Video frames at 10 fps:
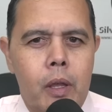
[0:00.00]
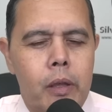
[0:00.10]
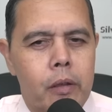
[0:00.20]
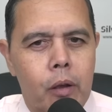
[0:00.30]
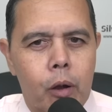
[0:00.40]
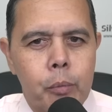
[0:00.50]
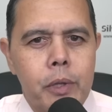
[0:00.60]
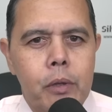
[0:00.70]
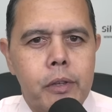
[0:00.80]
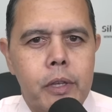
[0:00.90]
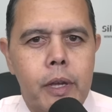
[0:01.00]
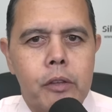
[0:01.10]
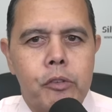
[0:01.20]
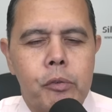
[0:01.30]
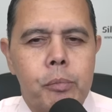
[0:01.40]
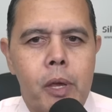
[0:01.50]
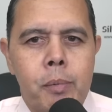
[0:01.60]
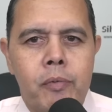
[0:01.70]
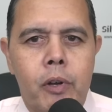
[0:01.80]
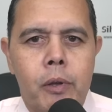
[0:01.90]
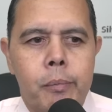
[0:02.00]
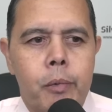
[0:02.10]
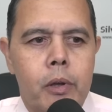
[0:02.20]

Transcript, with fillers: It, are we looking at some type of a,